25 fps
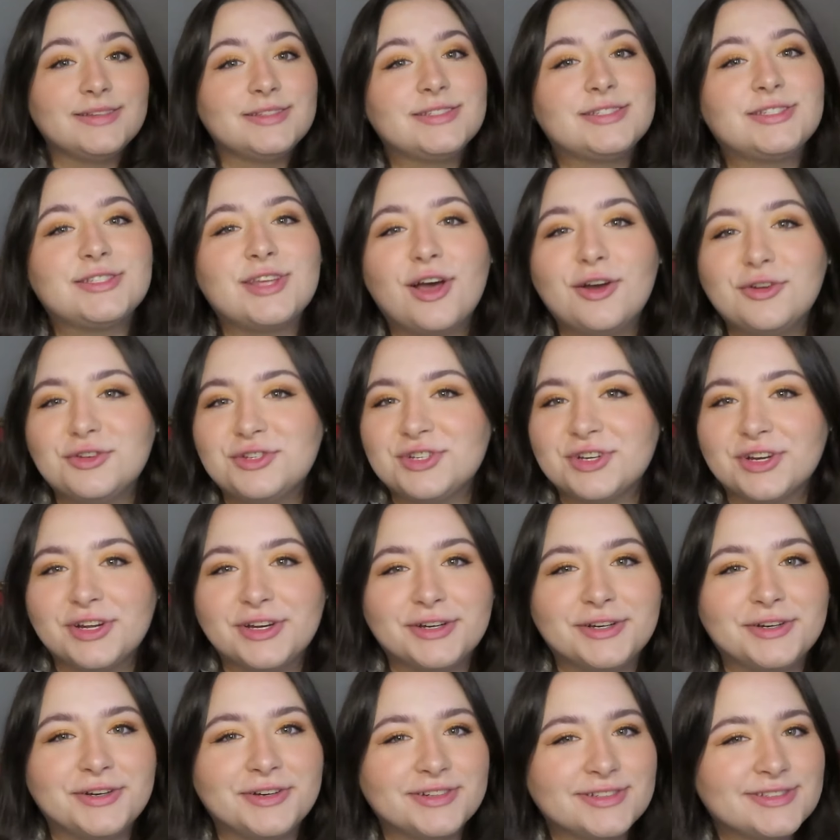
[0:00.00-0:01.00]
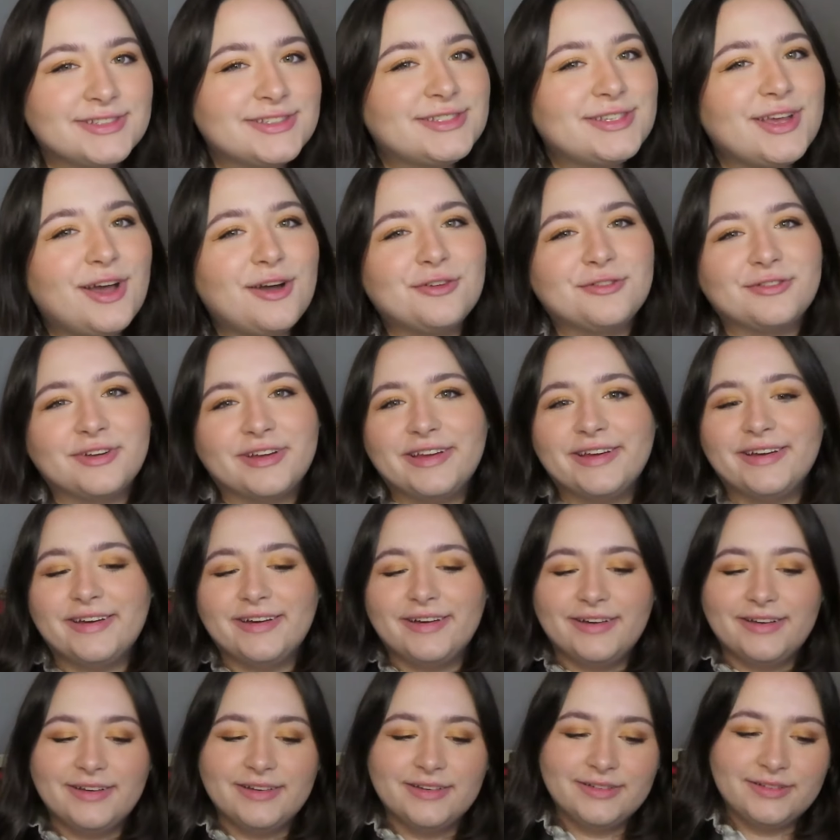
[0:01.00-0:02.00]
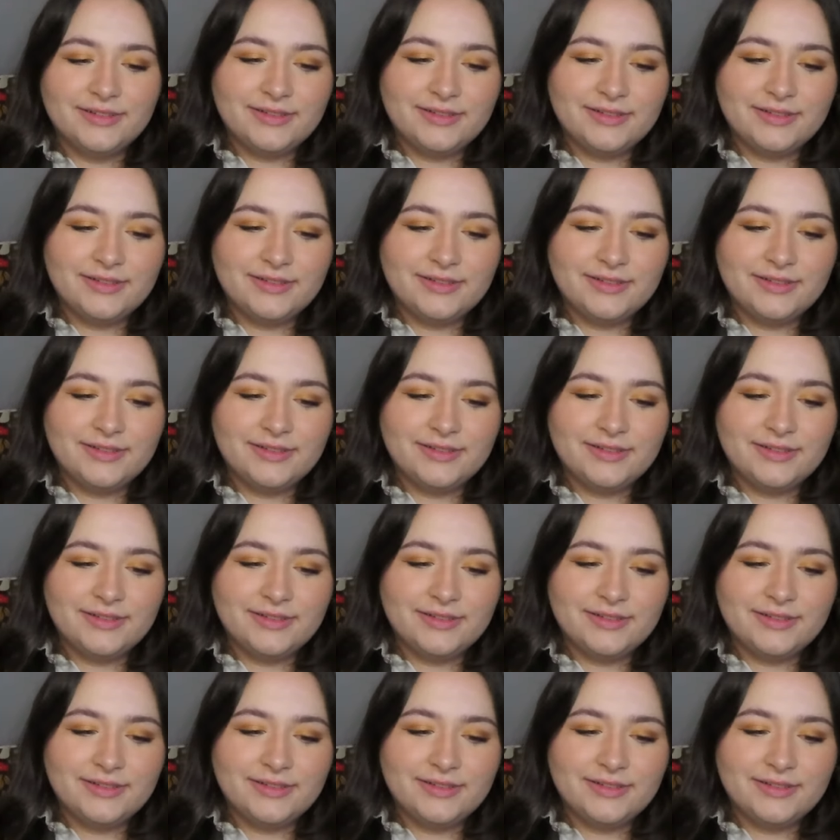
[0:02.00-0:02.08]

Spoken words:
So true. So real.